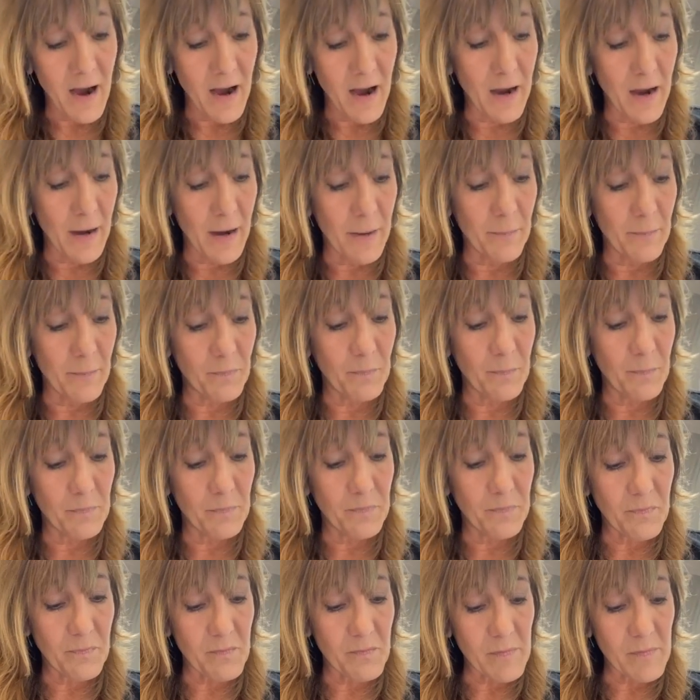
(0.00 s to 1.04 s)

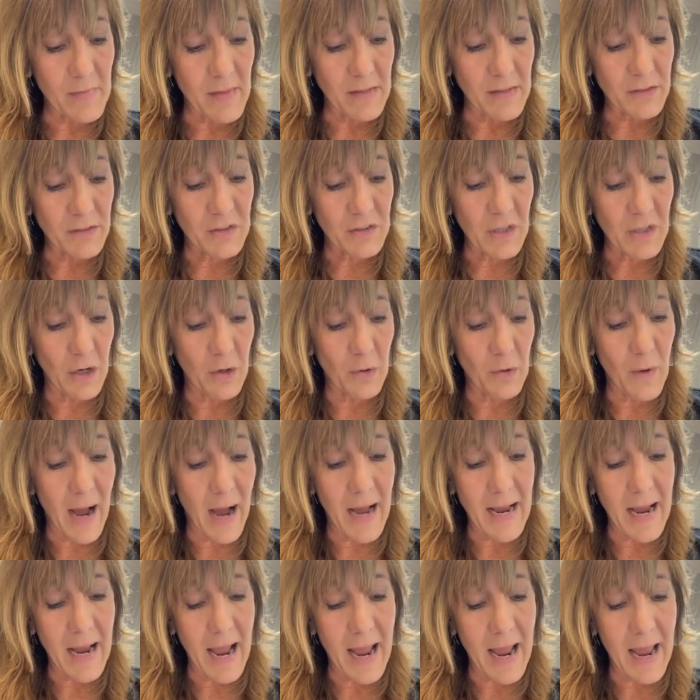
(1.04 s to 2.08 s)
So
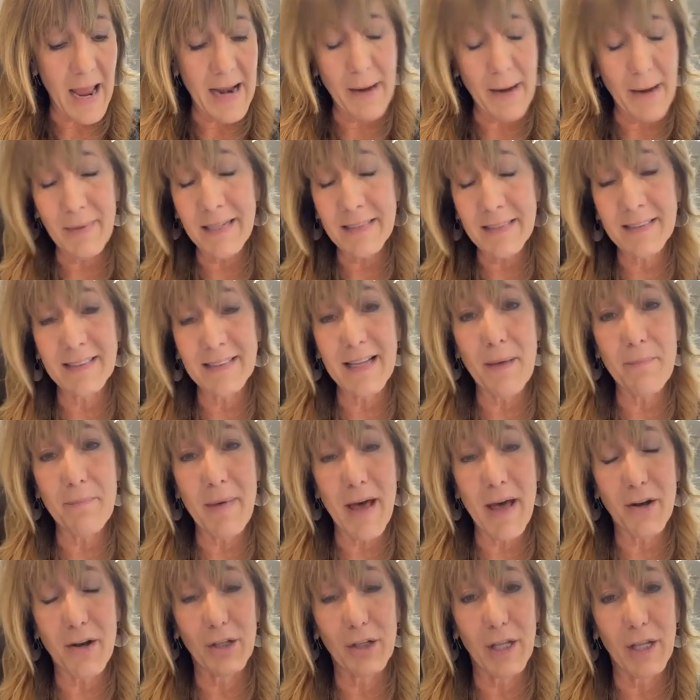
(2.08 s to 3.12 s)
I'm going to step
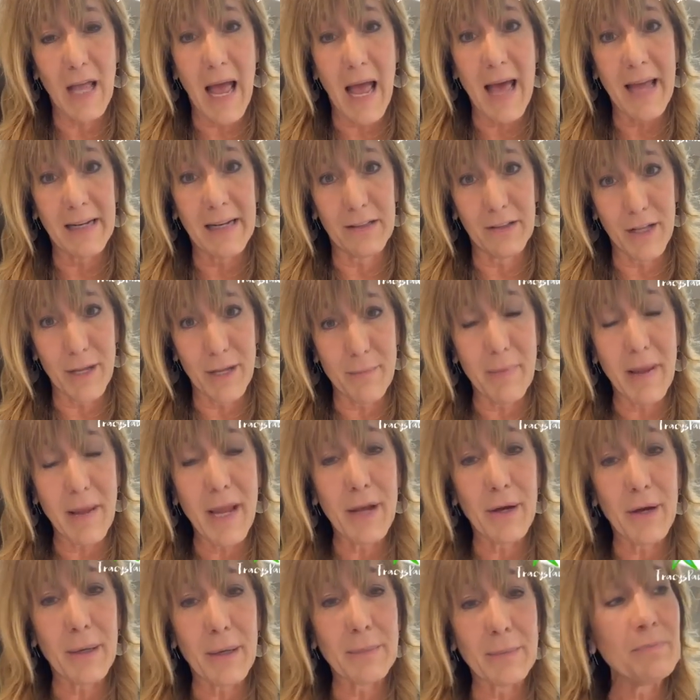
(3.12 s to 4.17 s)
out on a limb
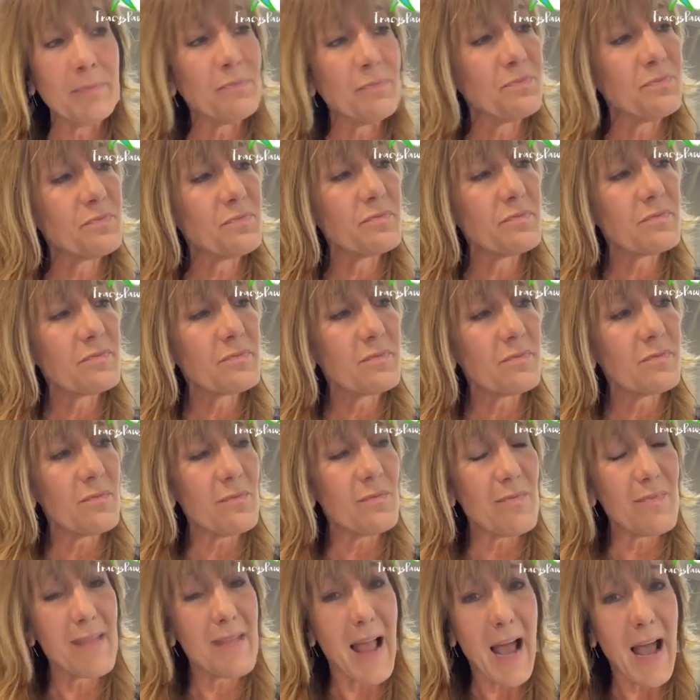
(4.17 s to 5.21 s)
here.
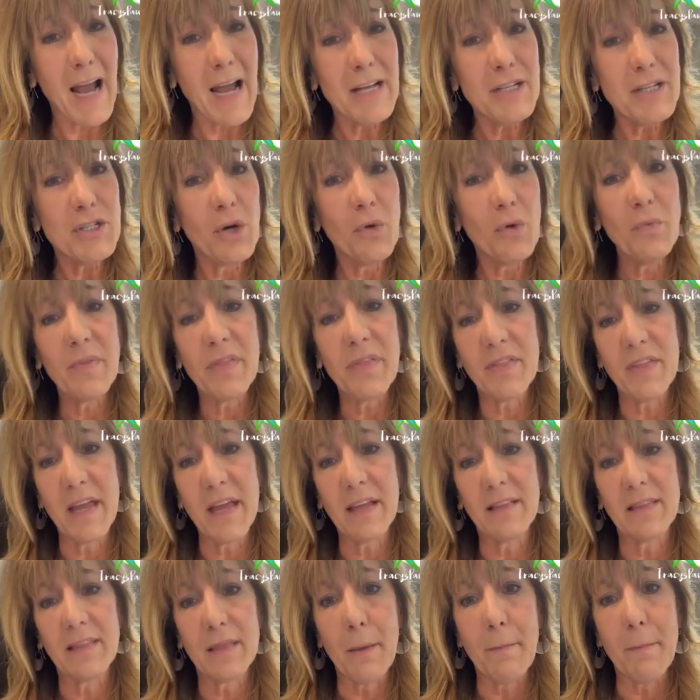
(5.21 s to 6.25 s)
I don't
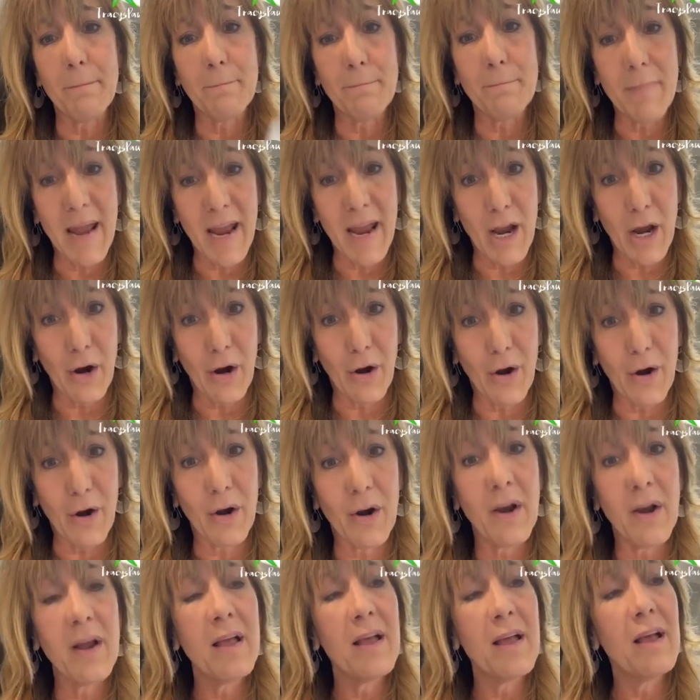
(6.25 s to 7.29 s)
think the
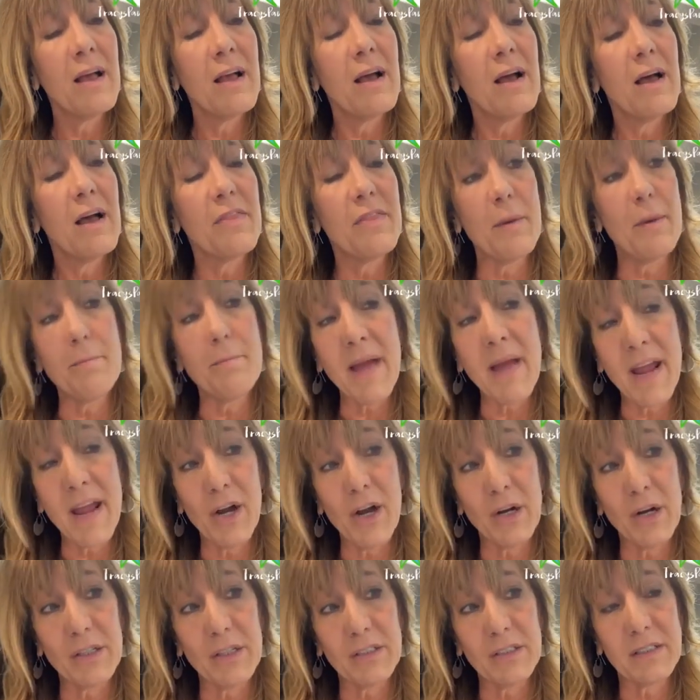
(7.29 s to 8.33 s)

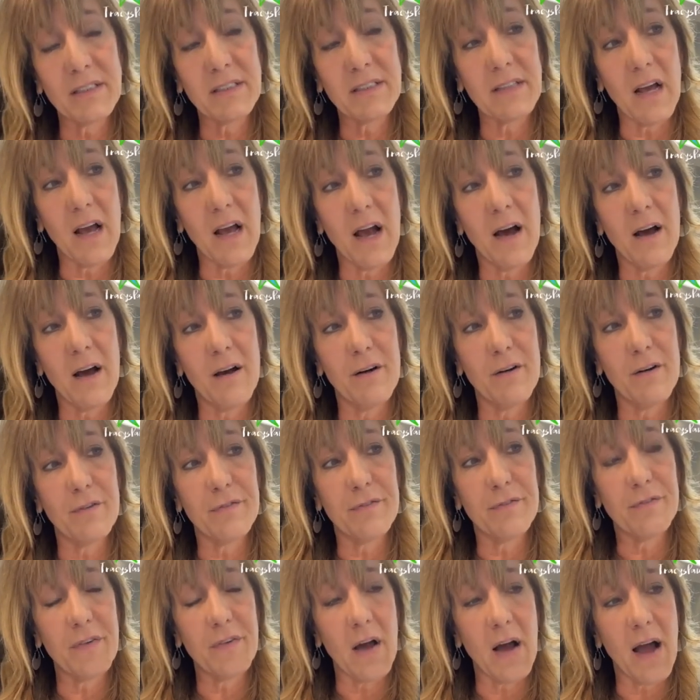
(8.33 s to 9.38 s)
mayors
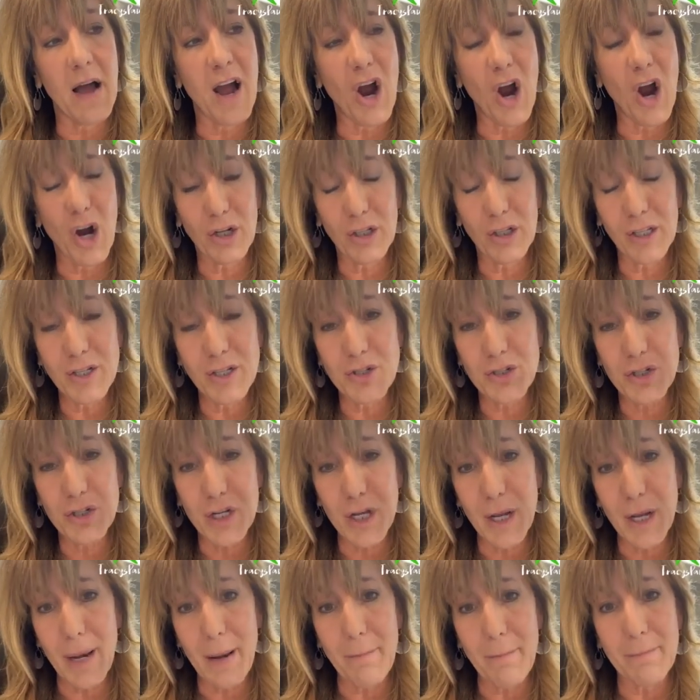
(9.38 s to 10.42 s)
of
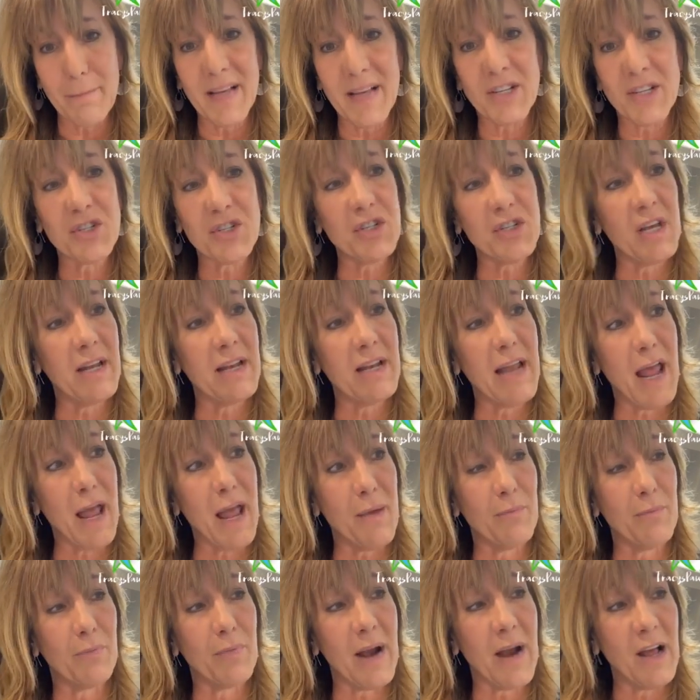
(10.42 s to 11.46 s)
Harlingen, Mission,
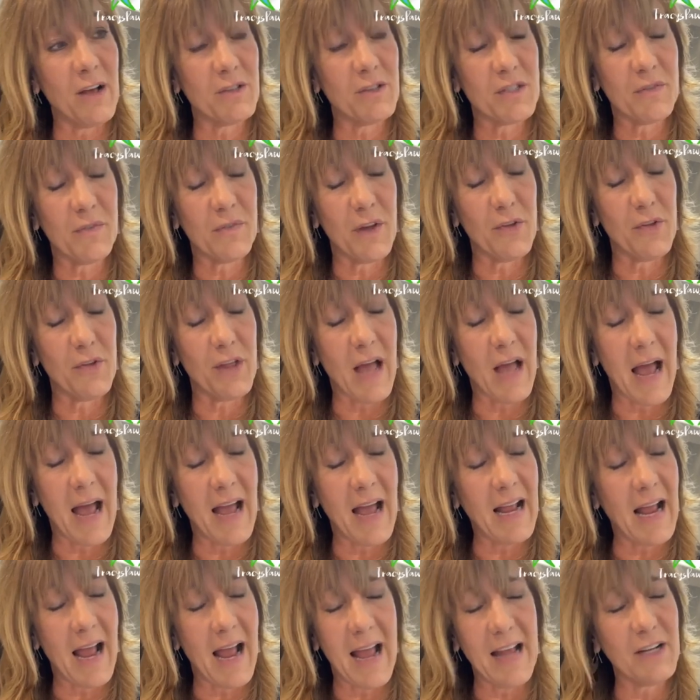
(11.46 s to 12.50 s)
and Brownsville,
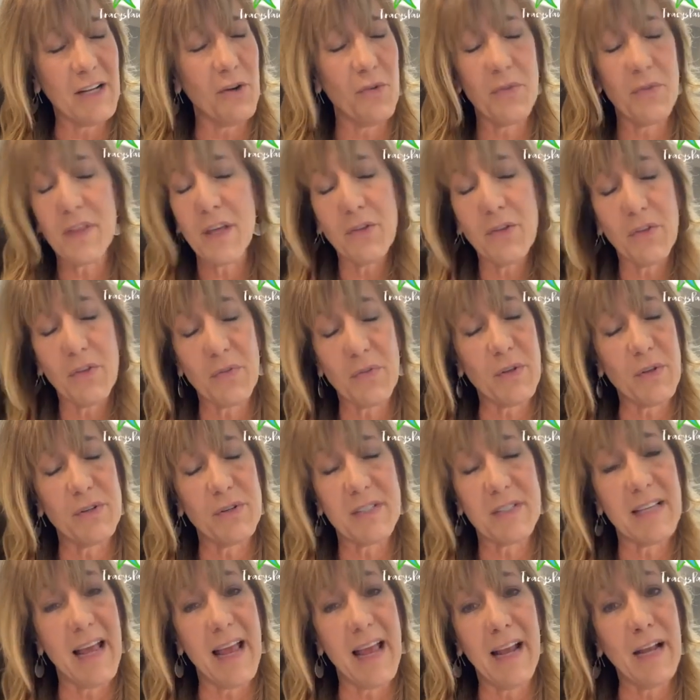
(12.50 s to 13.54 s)
I don't think that
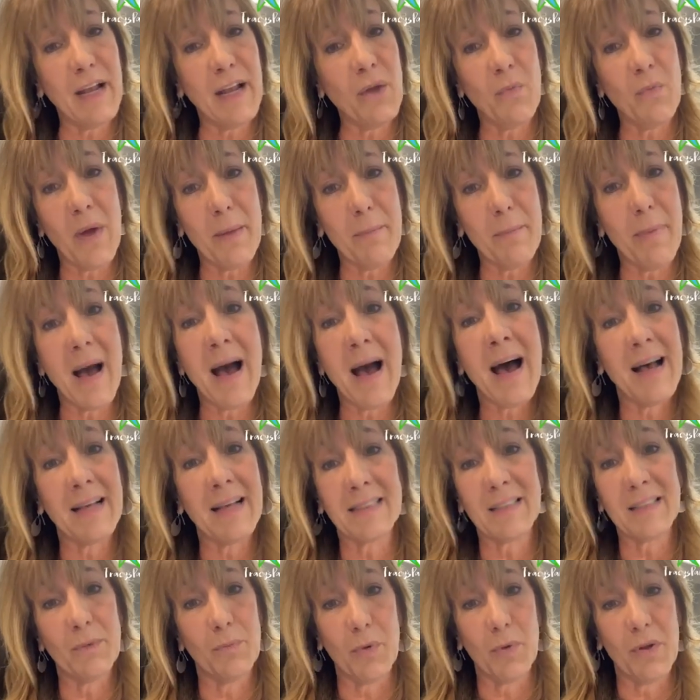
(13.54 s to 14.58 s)
there's any way
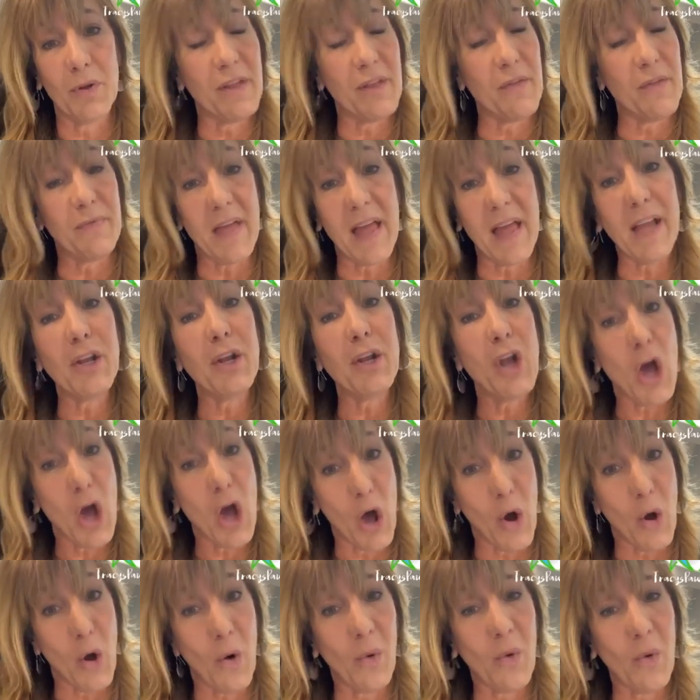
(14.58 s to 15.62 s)
possible that they
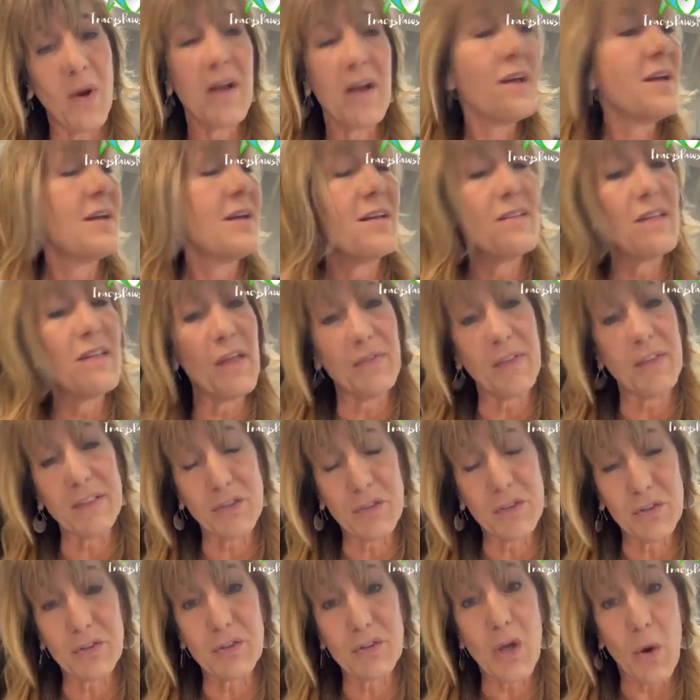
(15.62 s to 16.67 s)
know that
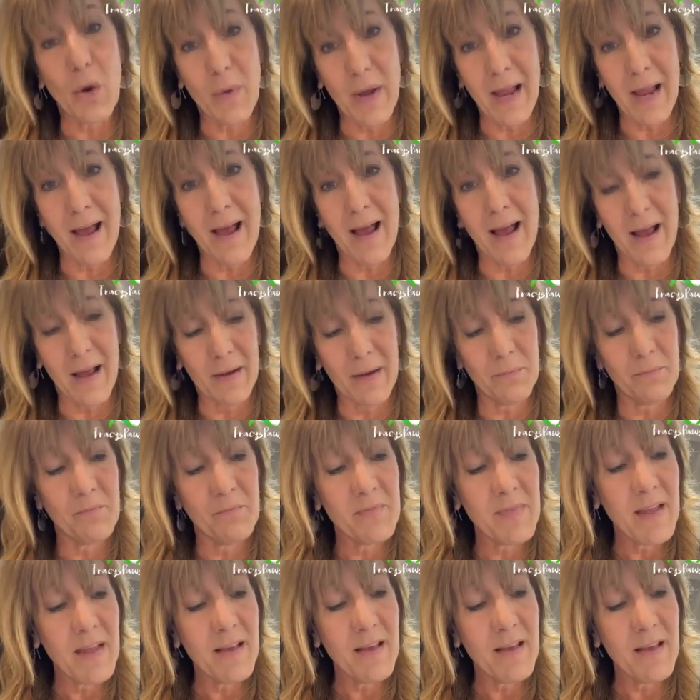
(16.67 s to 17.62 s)
this is going on.